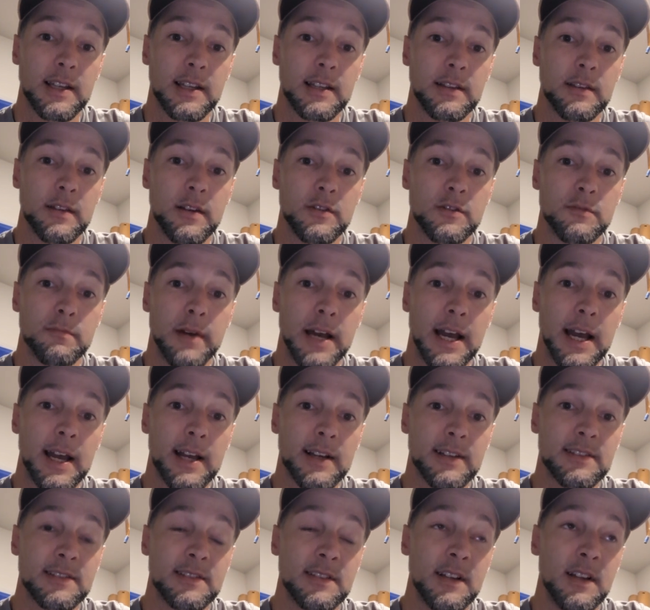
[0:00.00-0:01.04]
and those
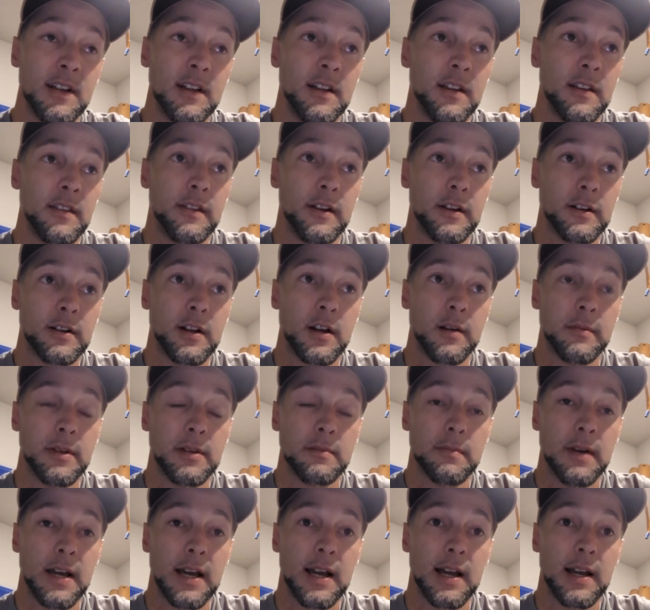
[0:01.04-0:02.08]
backs, they're
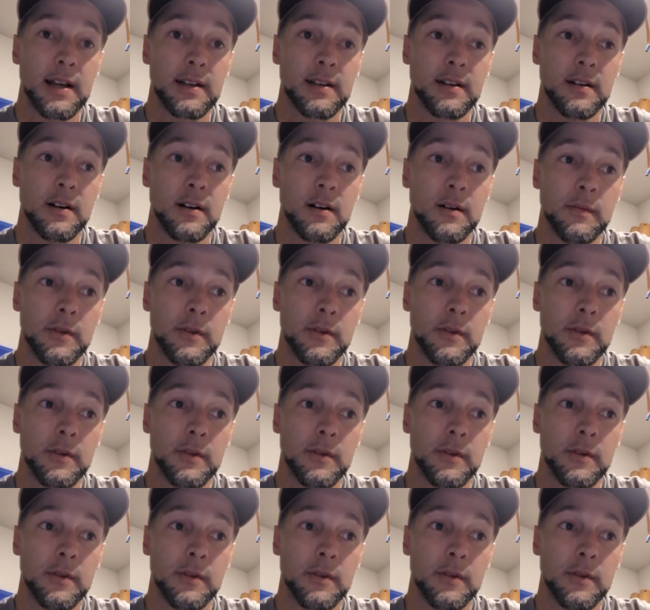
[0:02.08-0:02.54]
coming back.